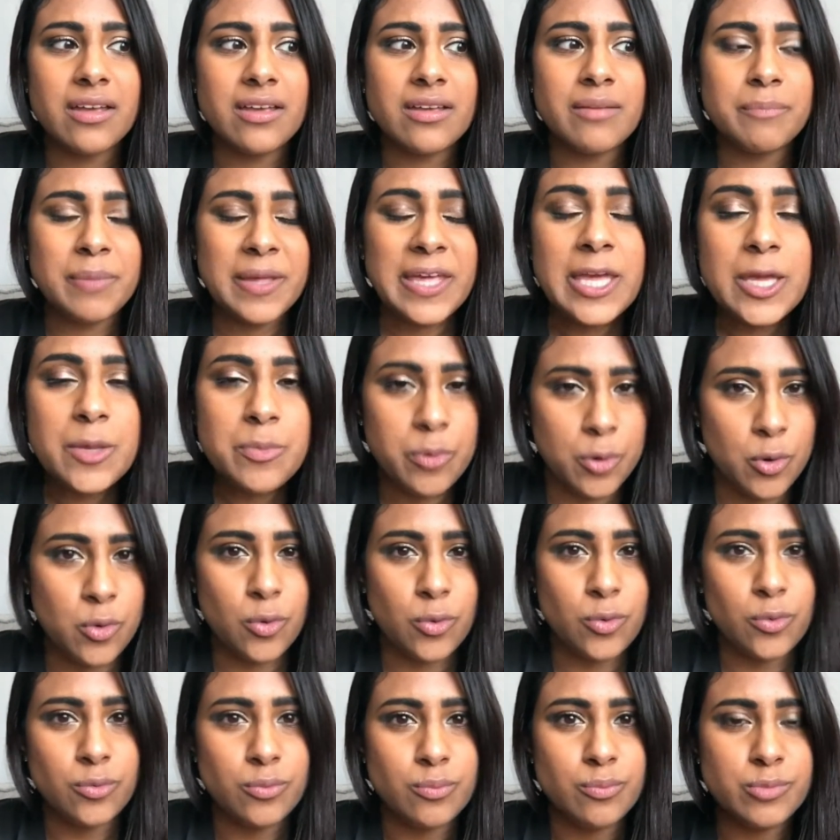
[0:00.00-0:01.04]

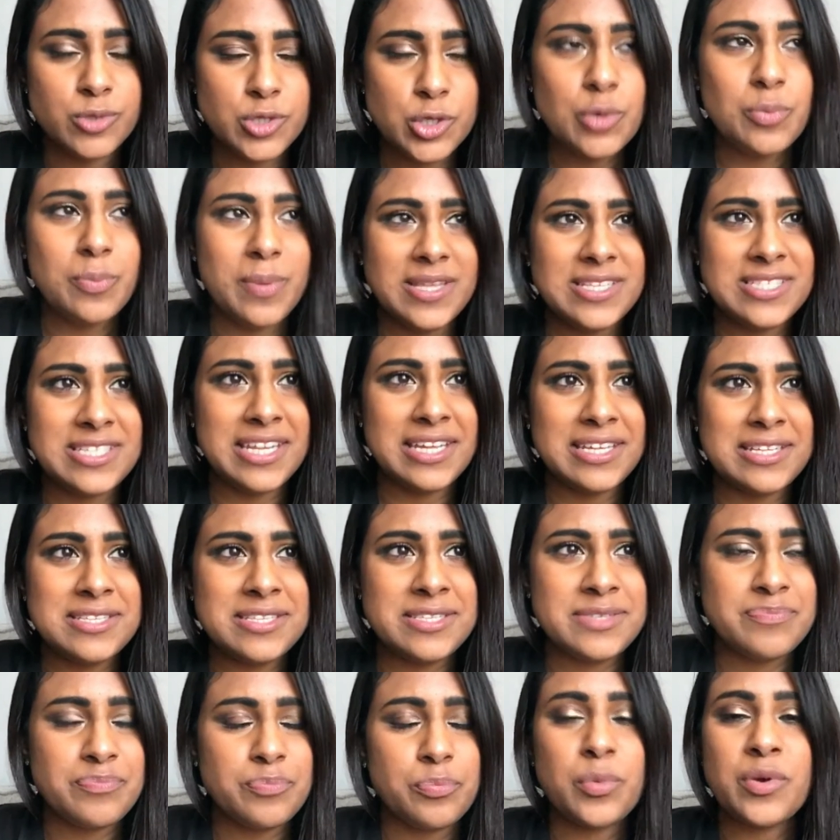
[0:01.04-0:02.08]
people do
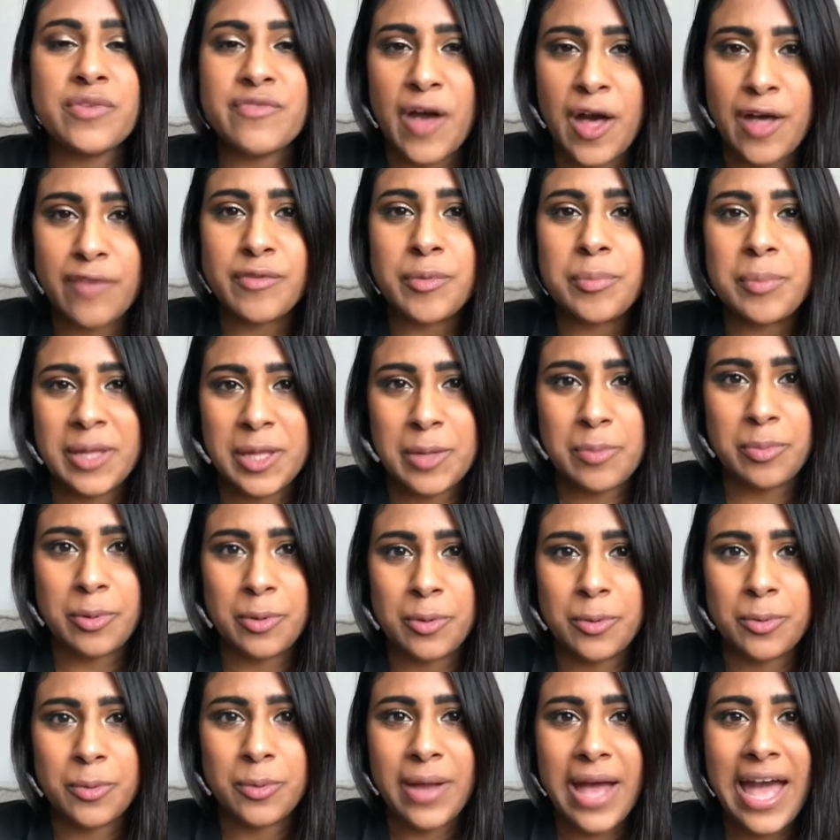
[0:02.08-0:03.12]
business with other
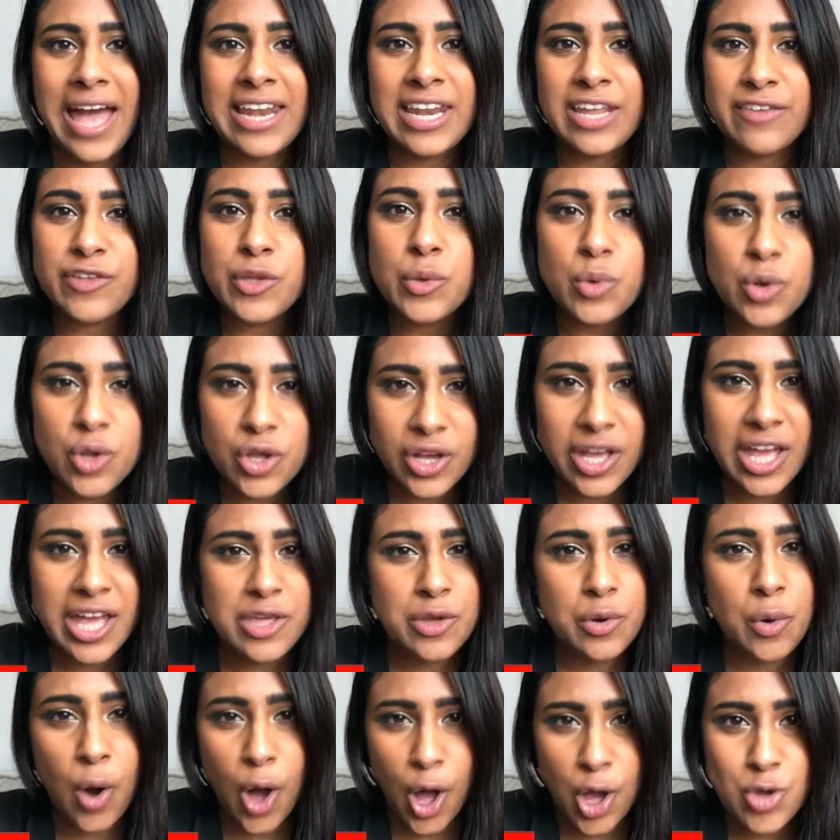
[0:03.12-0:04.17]
people. And if you look at
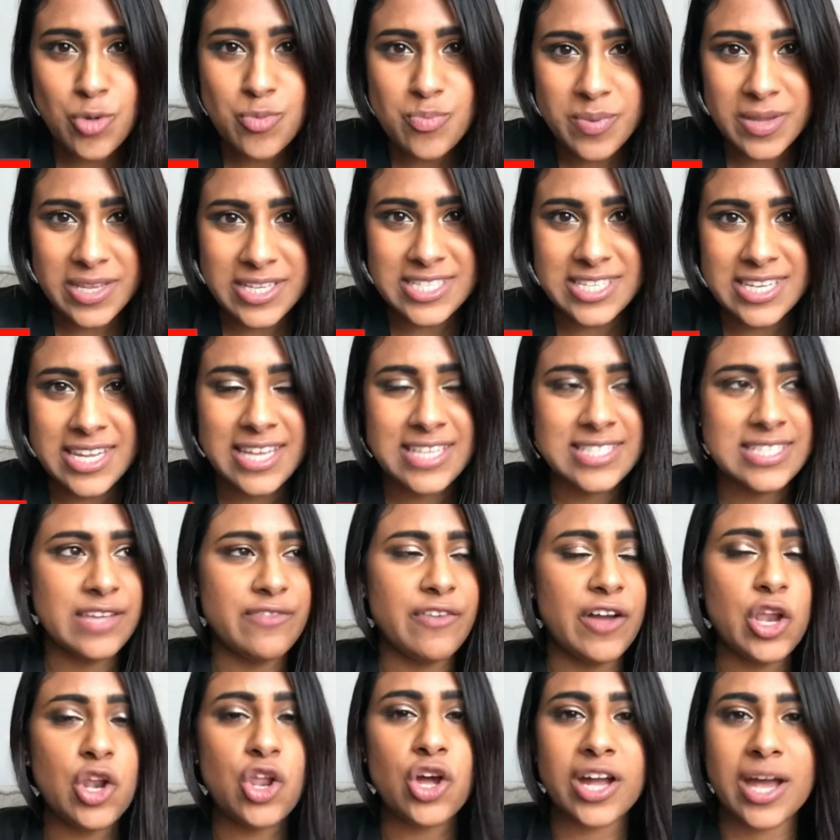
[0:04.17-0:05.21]
your own business, if
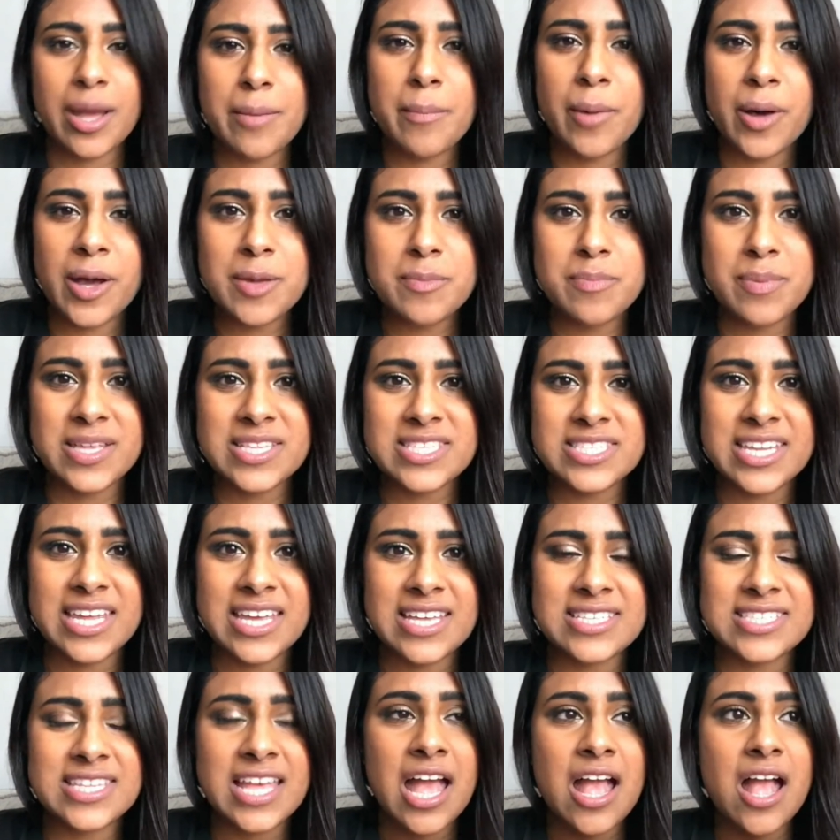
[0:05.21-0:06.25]
I look at my
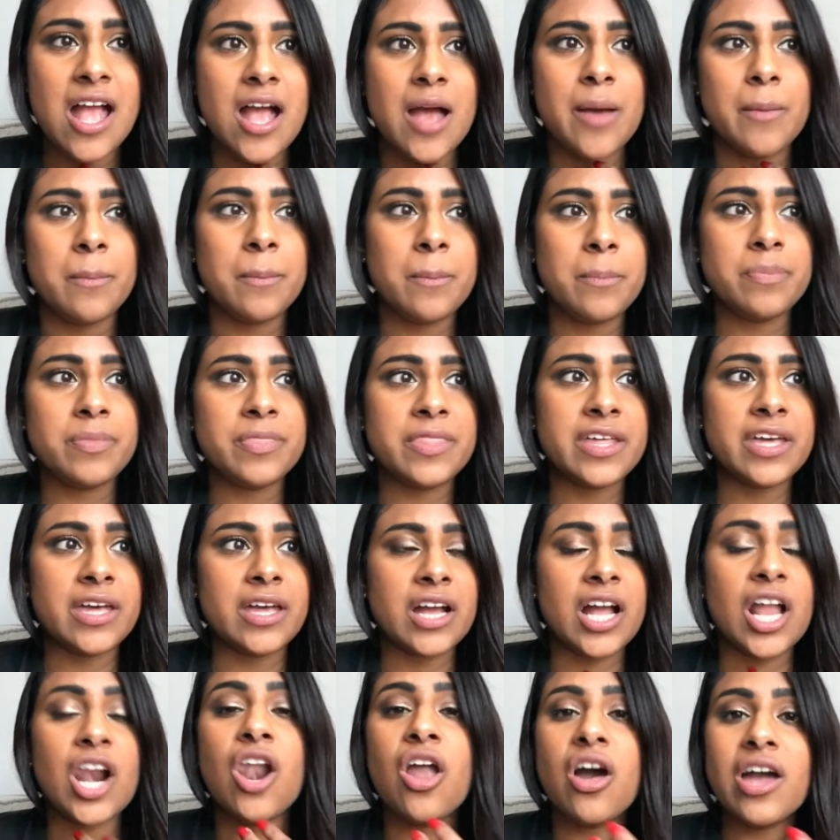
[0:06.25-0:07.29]
business, the
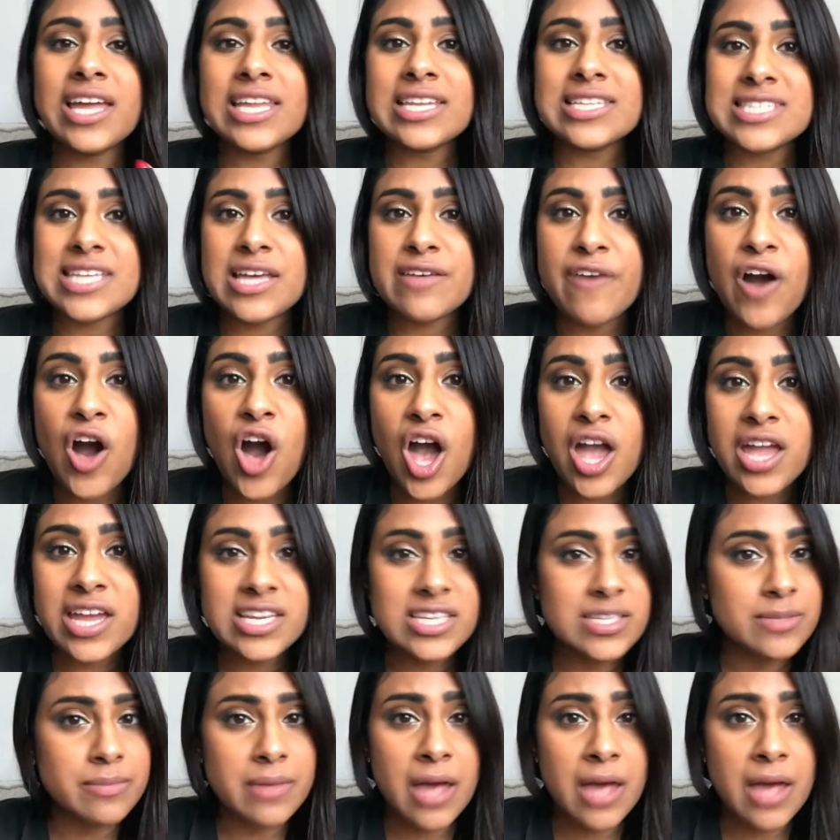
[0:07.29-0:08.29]
clients that have hired,